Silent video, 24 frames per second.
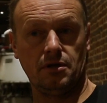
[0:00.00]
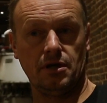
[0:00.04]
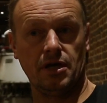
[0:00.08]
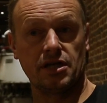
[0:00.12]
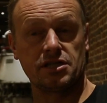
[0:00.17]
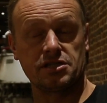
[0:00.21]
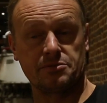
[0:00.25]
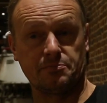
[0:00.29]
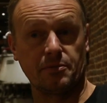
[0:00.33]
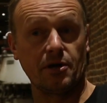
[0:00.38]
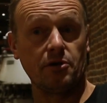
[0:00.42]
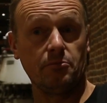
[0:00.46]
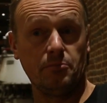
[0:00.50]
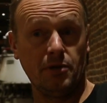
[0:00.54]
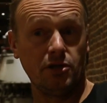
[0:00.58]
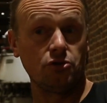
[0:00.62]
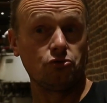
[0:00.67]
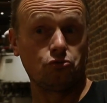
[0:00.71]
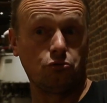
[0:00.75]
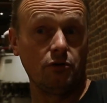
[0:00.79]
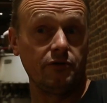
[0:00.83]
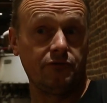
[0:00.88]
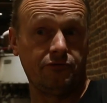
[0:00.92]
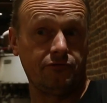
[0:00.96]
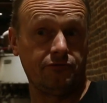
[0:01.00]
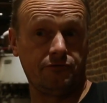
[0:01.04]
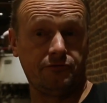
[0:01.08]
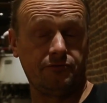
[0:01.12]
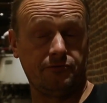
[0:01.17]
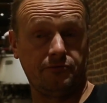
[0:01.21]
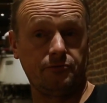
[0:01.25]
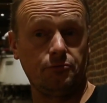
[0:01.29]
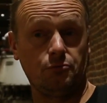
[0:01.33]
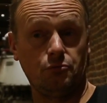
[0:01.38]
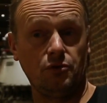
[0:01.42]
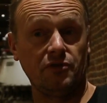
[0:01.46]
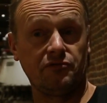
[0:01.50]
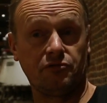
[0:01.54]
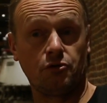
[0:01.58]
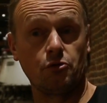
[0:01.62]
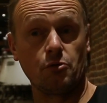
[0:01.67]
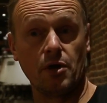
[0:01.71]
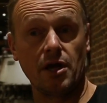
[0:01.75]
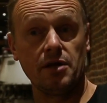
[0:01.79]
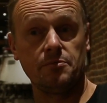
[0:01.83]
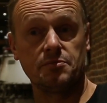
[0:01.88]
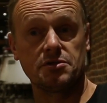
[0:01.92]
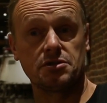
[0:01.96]
experiment with
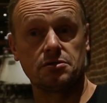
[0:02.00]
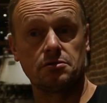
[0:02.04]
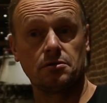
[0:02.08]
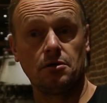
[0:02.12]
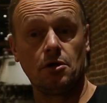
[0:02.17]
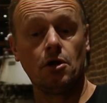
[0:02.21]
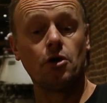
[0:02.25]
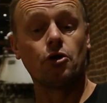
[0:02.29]
grapes.